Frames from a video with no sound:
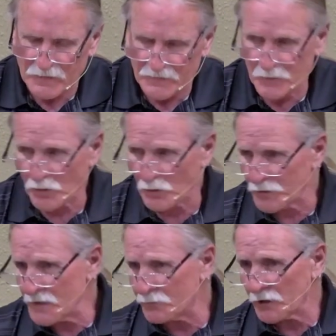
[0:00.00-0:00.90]
They were
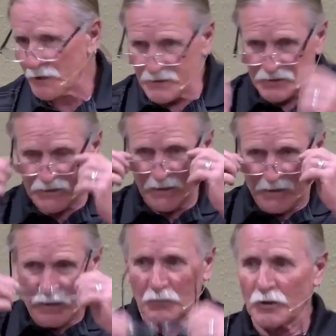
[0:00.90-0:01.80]
replaced
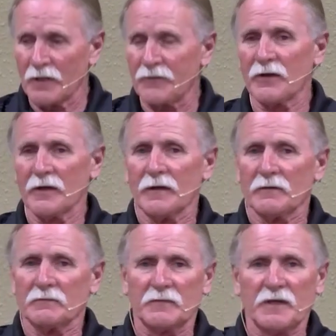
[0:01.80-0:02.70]
with
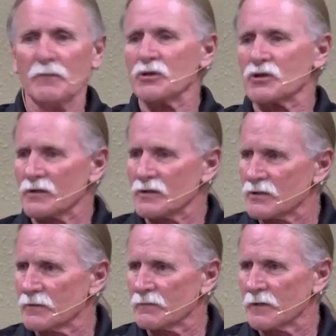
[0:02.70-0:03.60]

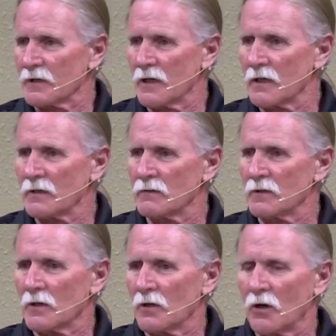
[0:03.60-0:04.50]
images and
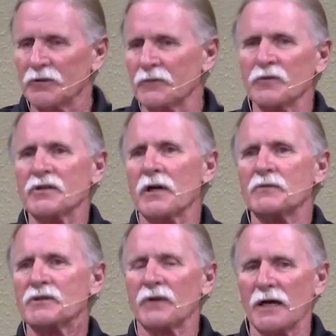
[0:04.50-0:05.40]
all different
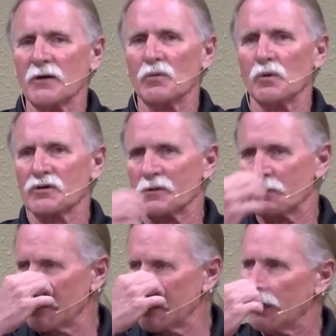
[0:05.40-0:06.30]
types of idol
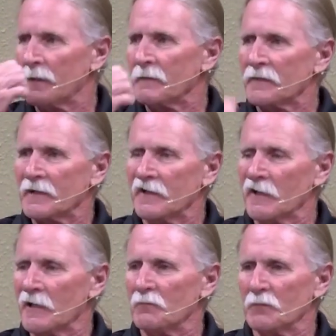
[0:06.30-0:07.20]
worshiping
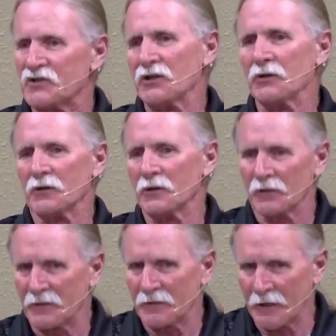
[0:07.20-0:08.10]
uh, material
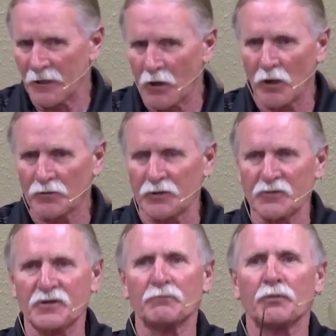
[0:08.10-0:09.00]
in there, altars
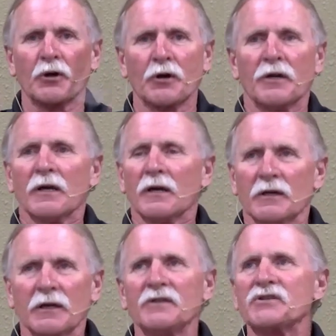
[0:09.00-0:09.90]
to burn
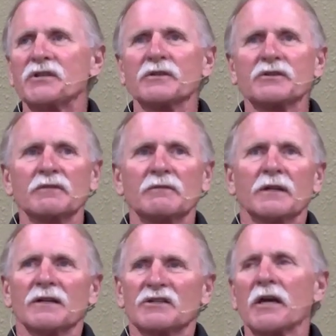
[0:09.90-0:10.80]
incense and
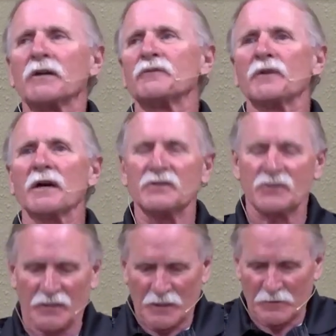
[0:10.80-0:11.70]
sacrifice
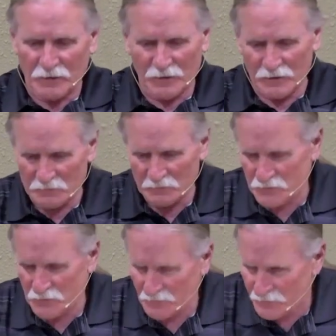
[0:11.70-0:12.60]
uh,
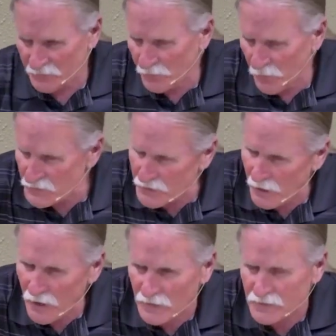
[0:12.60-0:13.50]
to, to, false
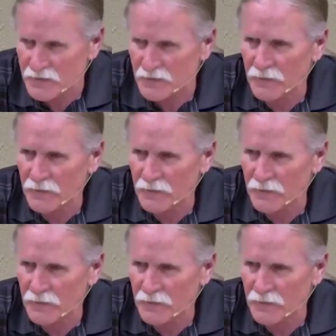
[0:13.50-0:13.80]
gods.